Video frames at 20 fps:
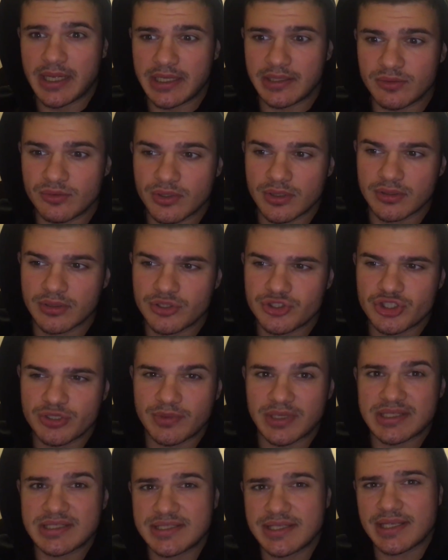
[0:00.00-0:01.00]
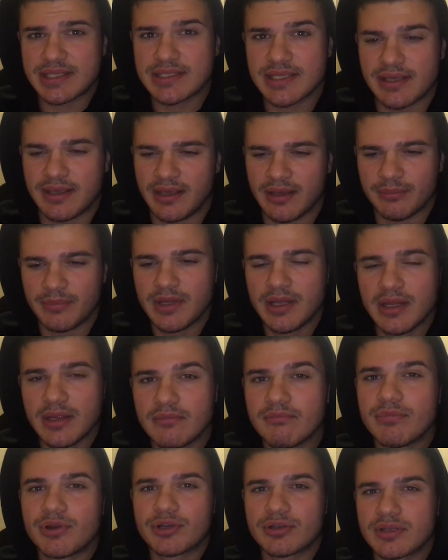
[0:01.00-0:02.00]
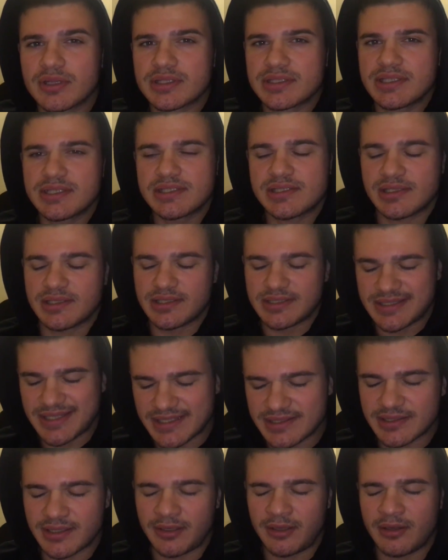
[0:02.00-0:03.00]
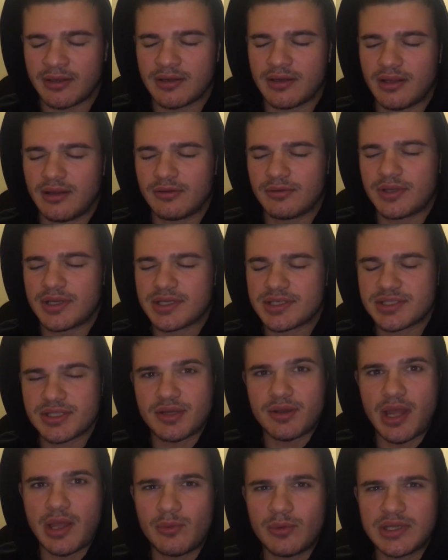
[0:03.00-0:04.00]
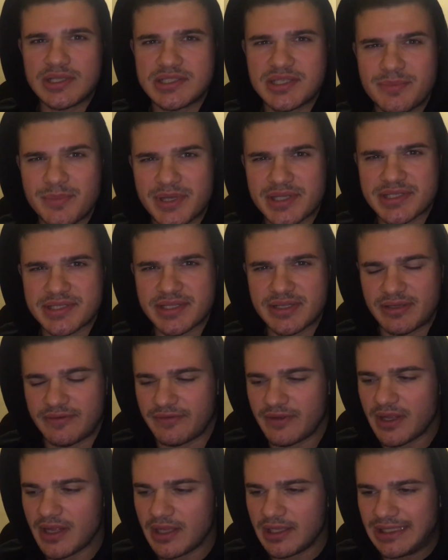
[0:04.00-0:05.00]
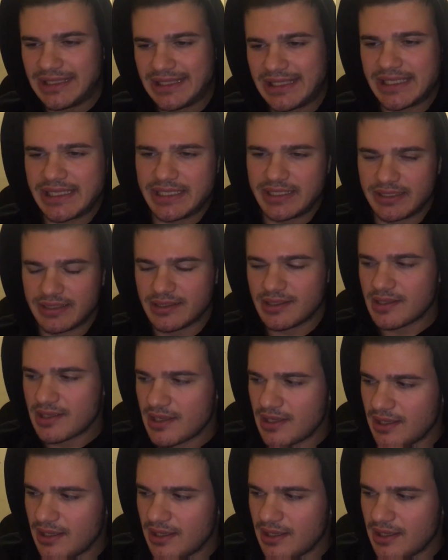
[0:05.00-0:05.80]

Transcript: and going to the gym at 6 a.m., burning 600 calories. So I want to see myself lean.